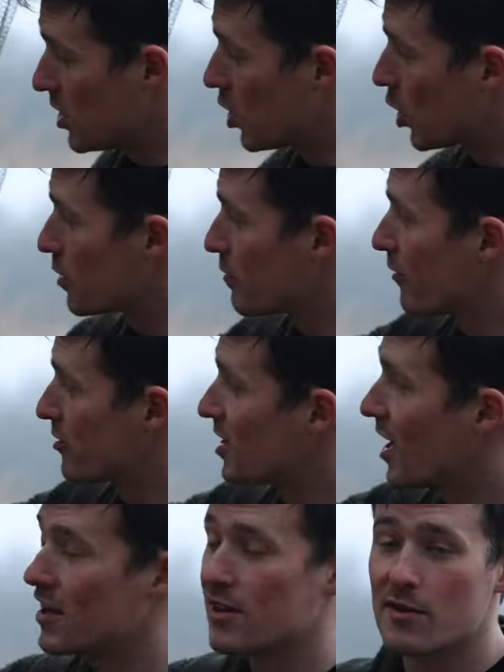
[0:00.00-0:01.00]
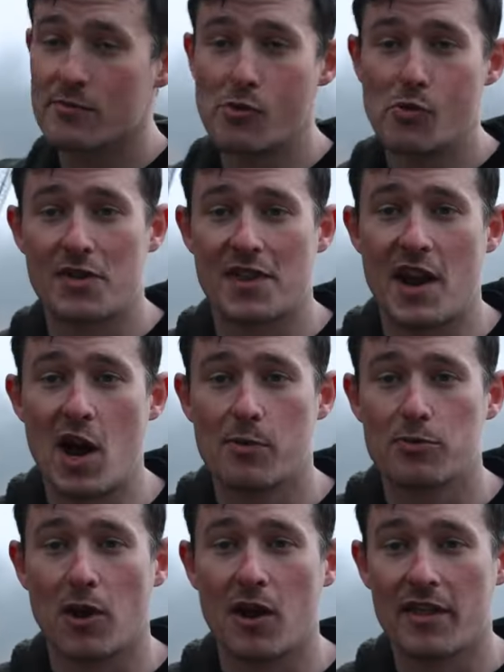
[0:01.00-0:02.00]
you're not going to be retaining them with the net
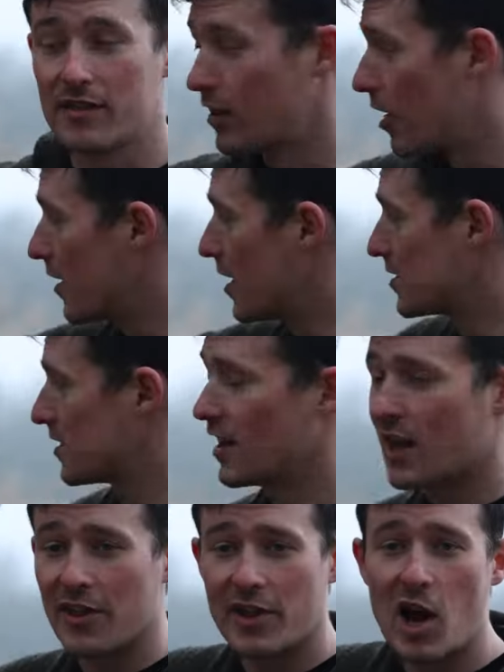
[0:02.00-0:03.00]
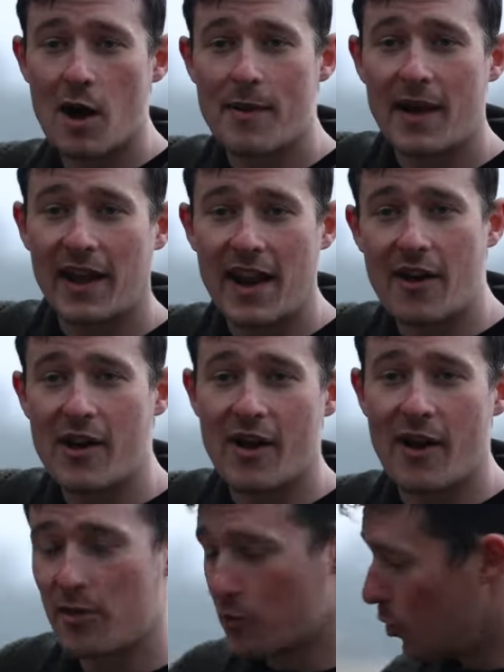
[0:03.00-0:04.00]
upright like this and the carp hanging out here
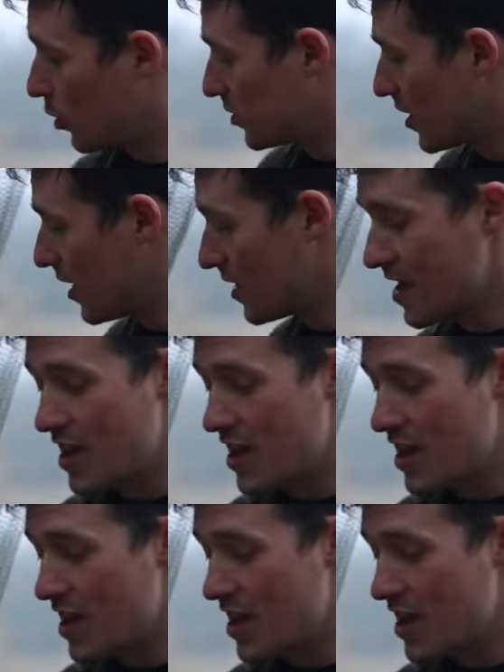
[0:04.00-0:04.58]
out of the water.